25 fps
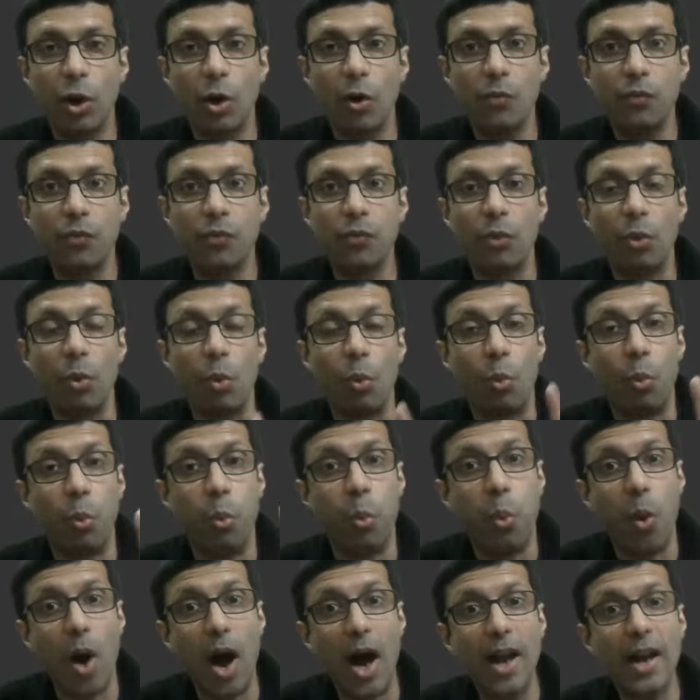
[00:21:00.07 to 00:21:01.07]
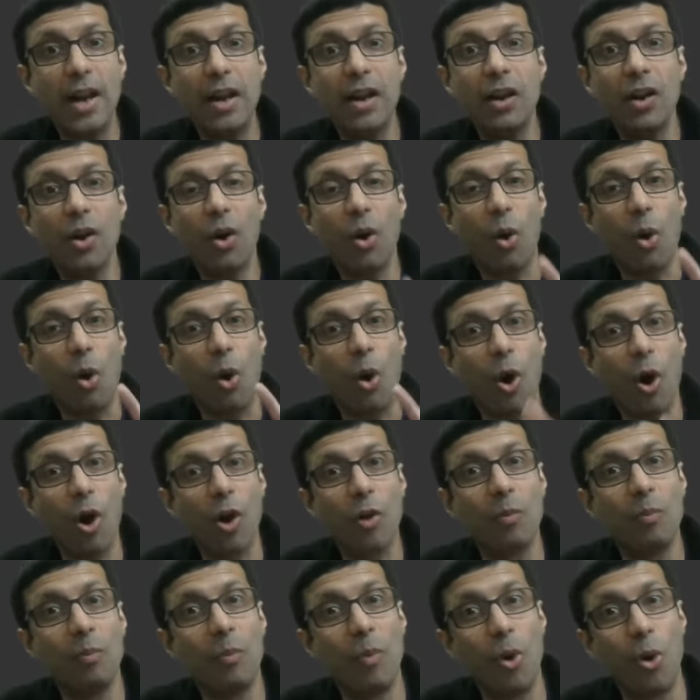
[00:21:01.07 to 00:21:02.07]
of one
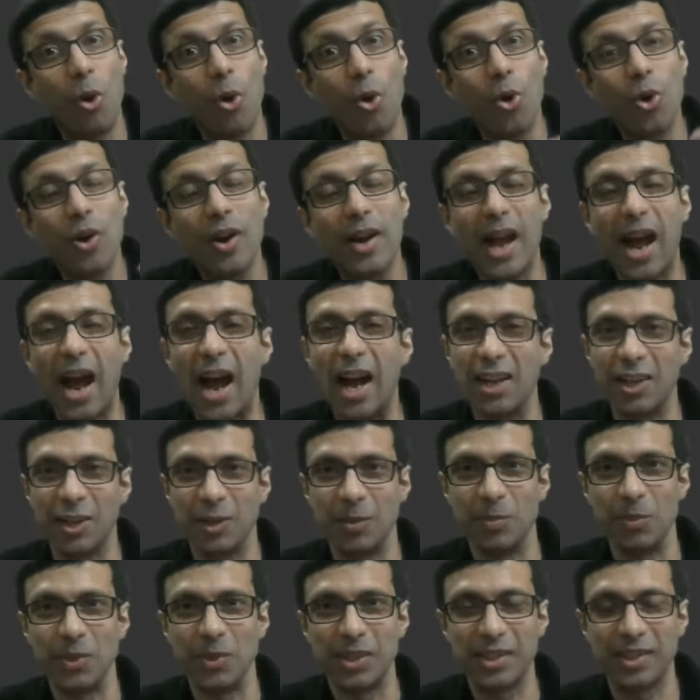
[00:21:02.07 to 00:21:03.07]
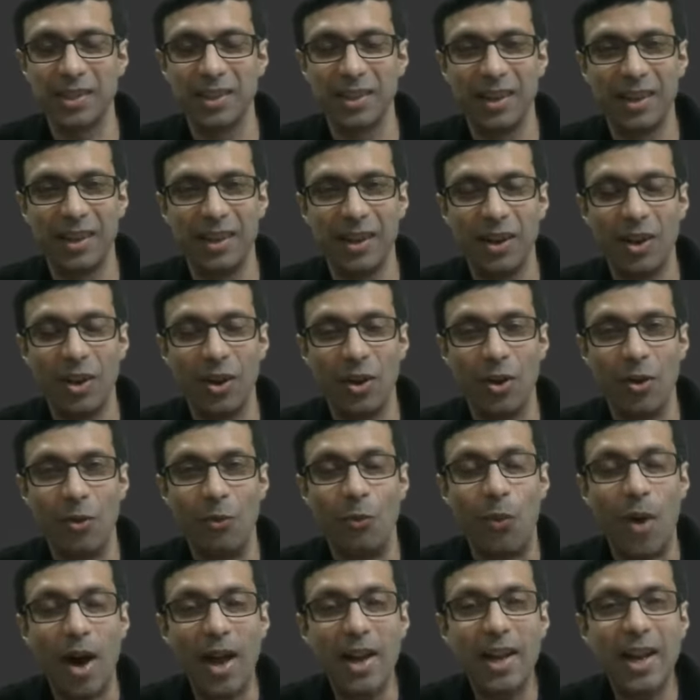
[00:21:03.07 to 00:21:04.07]
or more atoms.
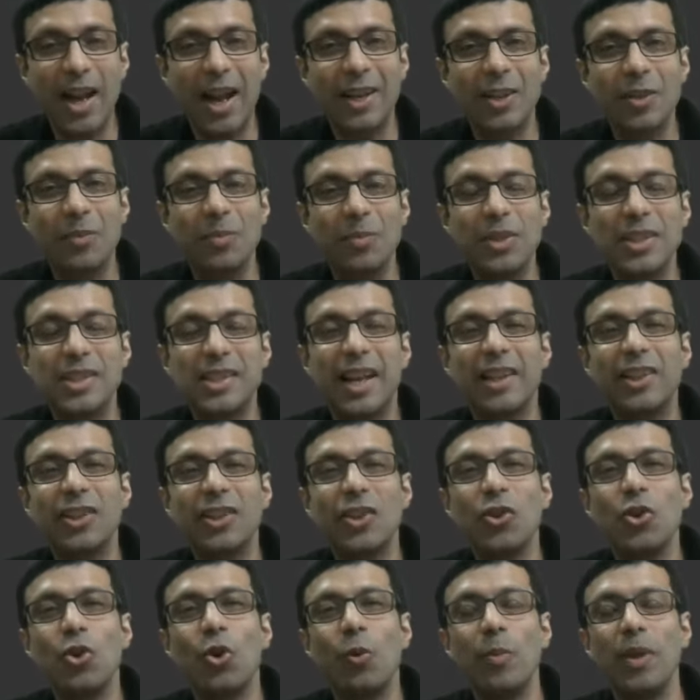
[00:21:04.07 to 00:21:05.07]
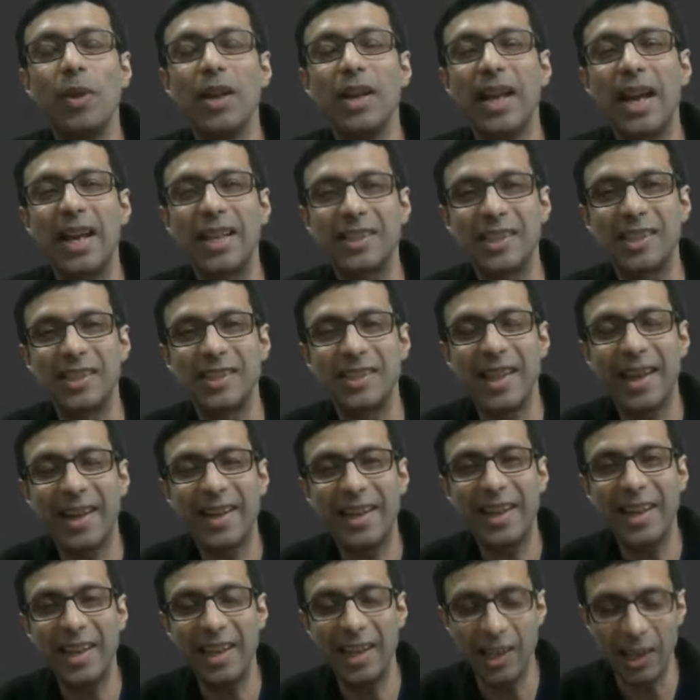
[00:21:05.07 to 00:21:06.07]
One atom is like the noble gases,
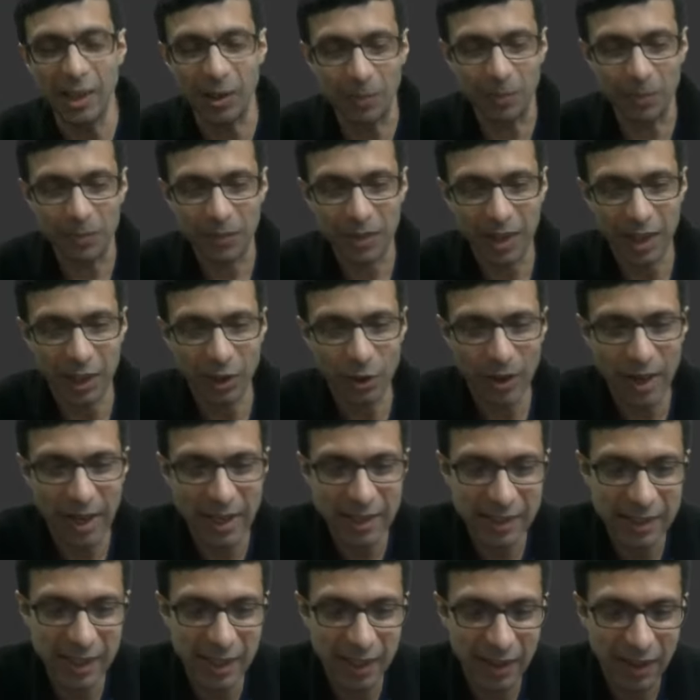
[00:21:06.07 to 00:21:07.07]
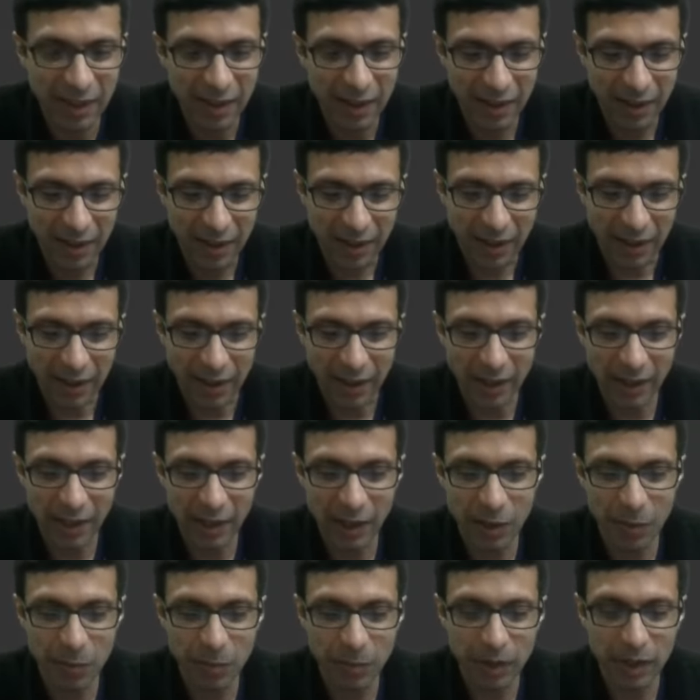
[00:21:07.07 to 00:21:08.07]
like helium. Can you guys see?
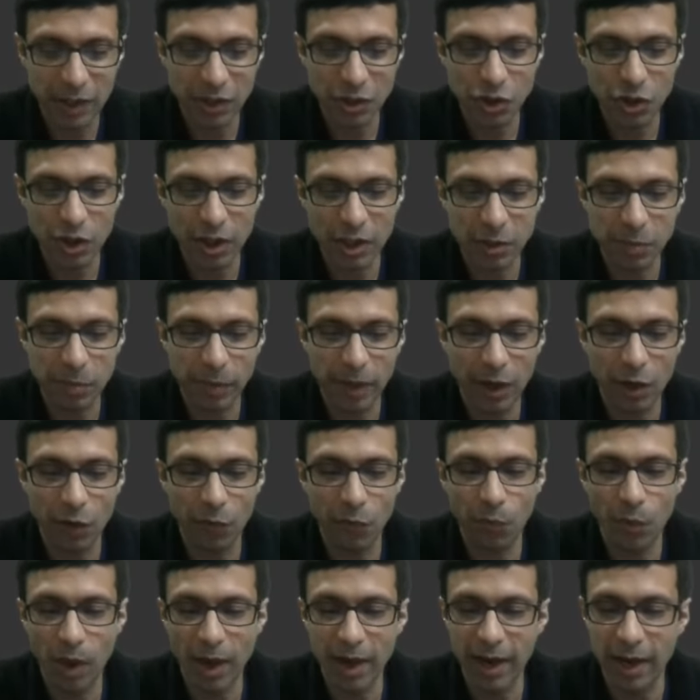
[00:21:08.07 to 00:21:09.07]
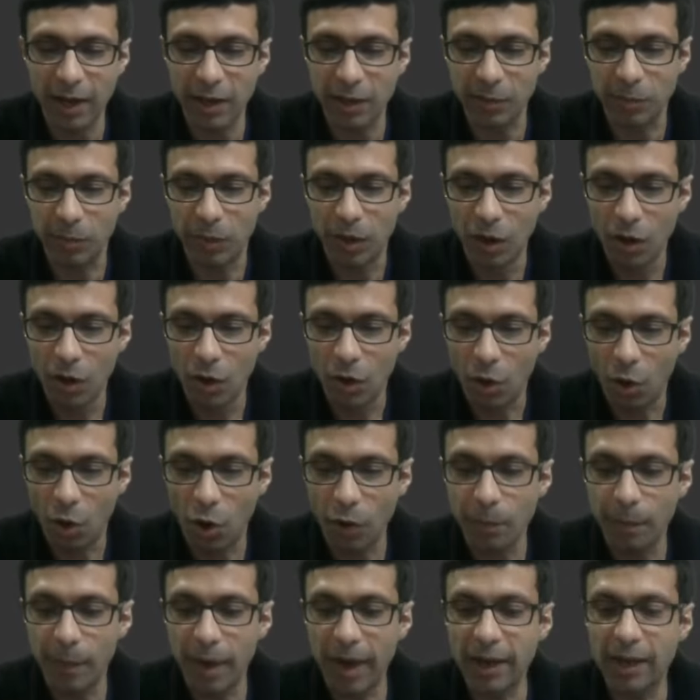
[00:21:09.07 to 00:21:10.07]
Helium is just made of one atom.
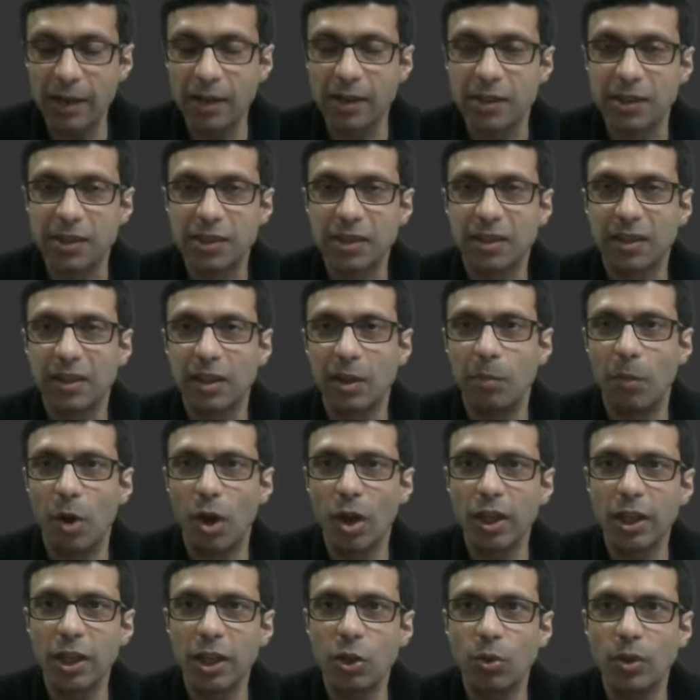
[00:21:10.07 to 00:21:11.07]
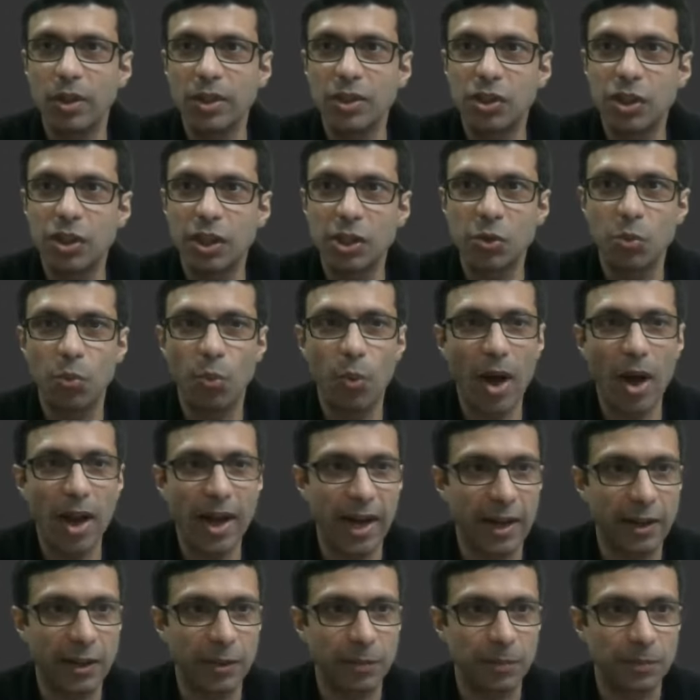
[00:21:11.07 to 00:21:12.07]
Or metals, the molecule is just one
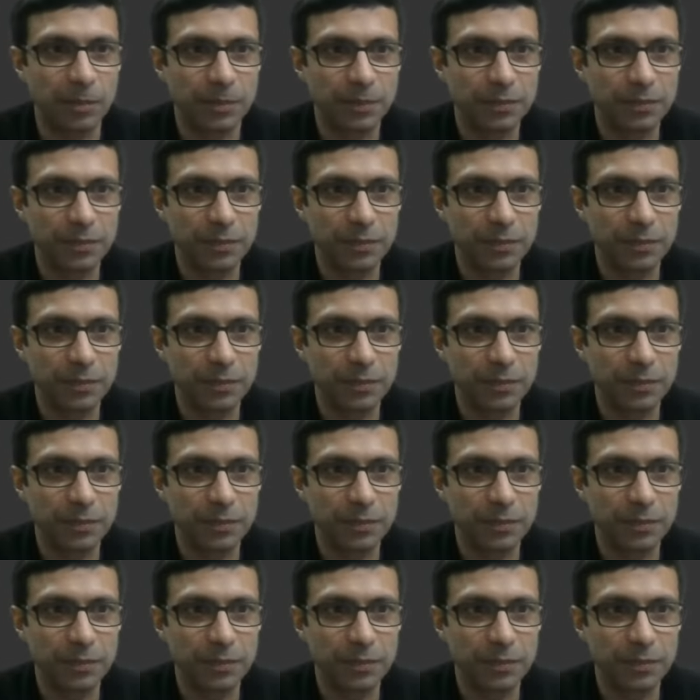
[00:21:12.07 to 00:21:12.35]
atom,